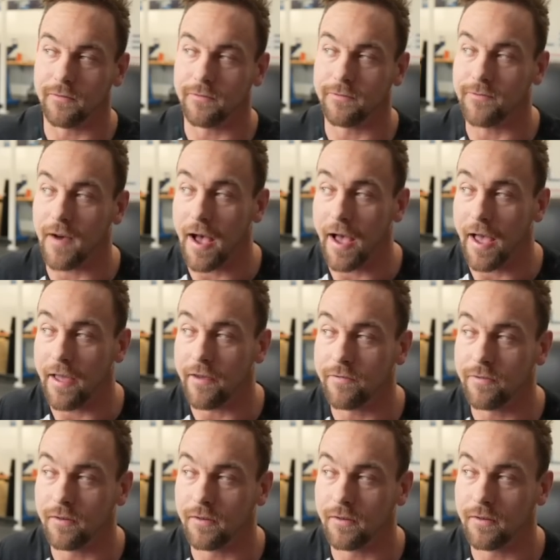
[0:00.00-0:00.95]

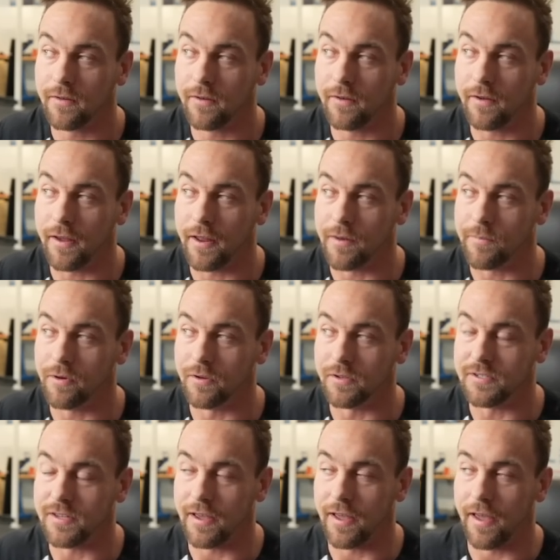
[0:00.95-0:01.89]
5, and it
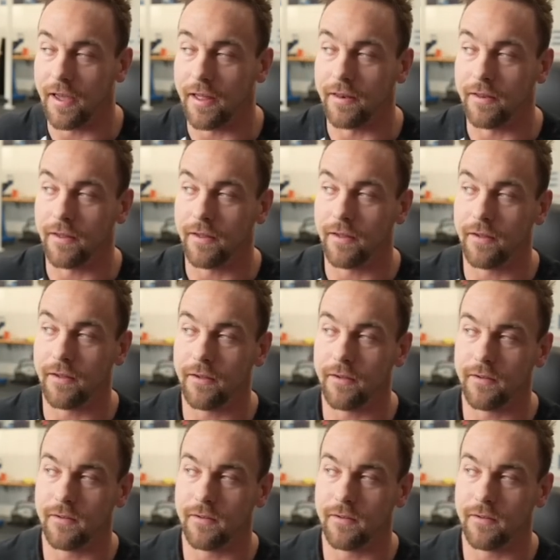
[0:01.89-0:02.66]
puts you at,